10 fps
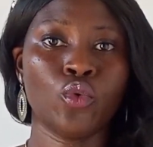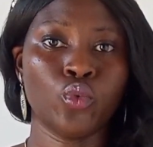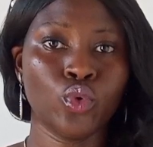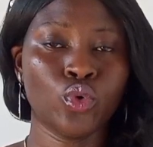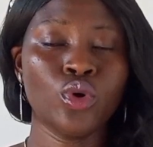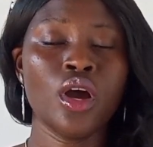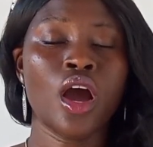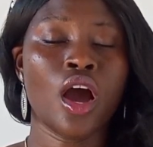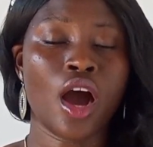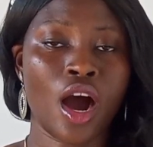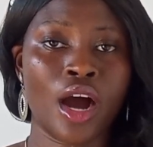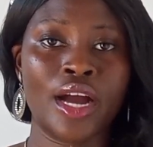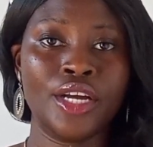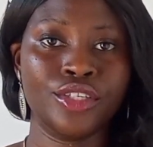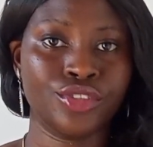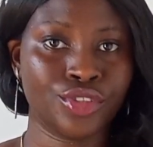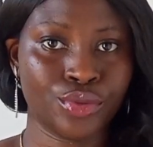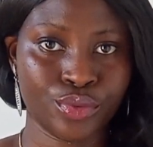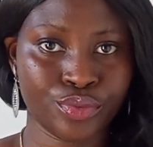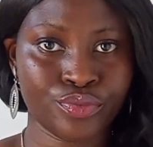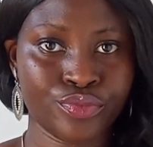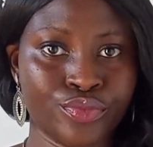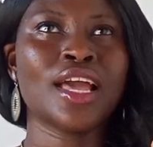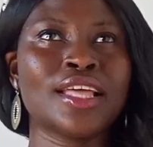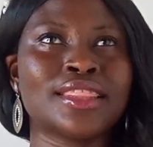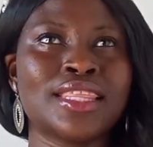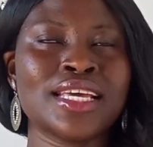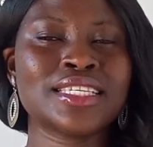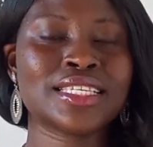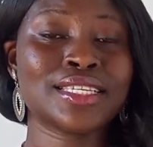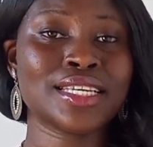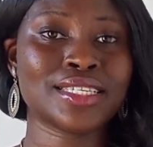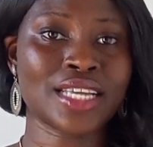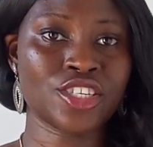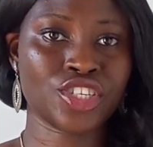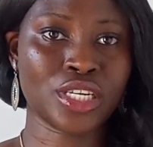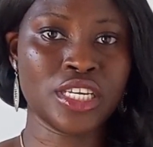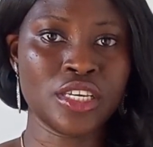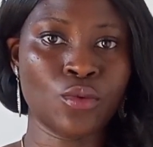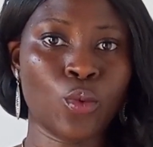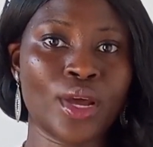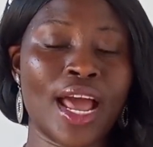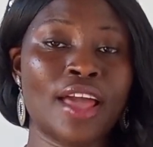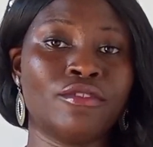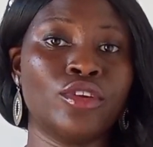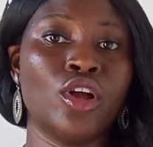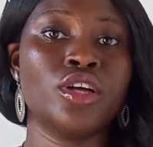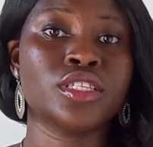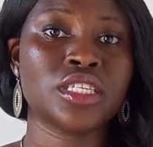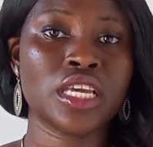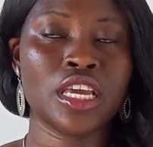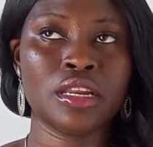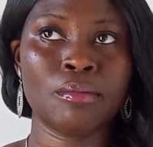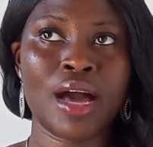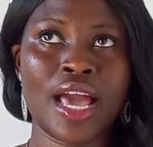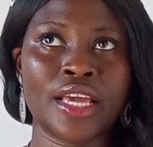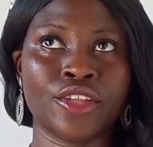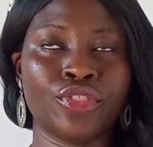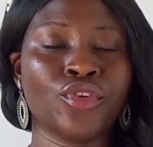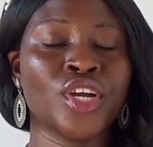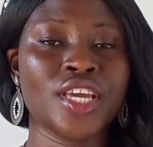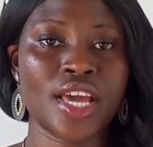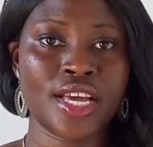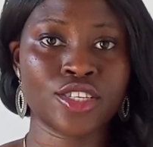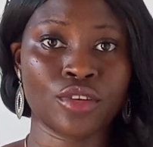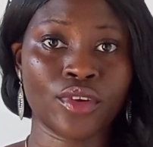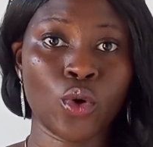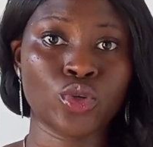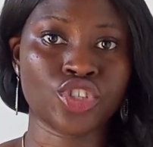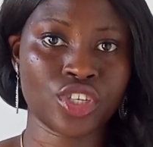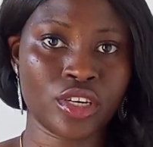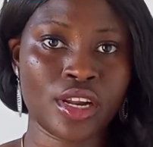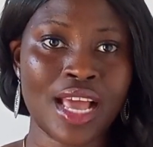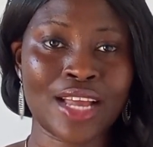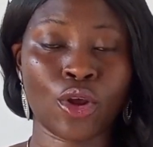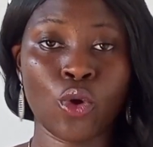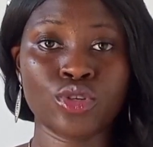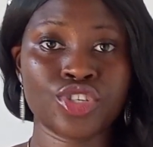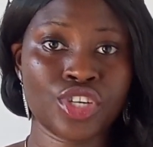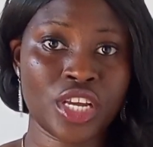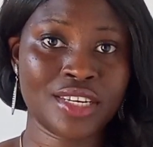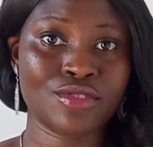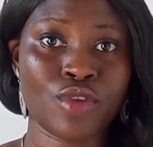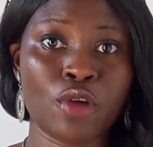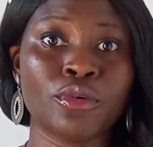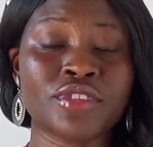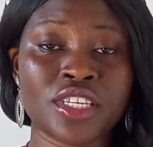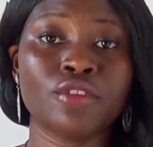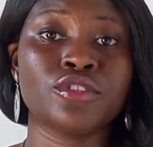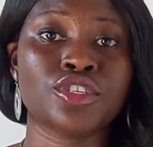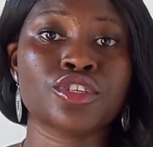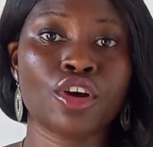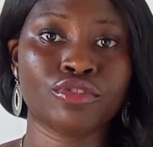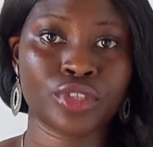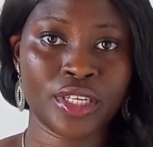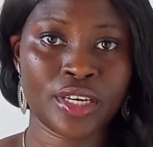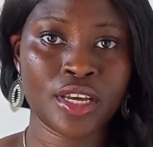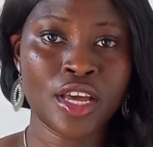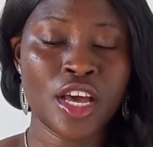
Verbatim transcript: Who are you? This is essentially what I have learned in my three years of coaching and coaching in the realm of self discovery.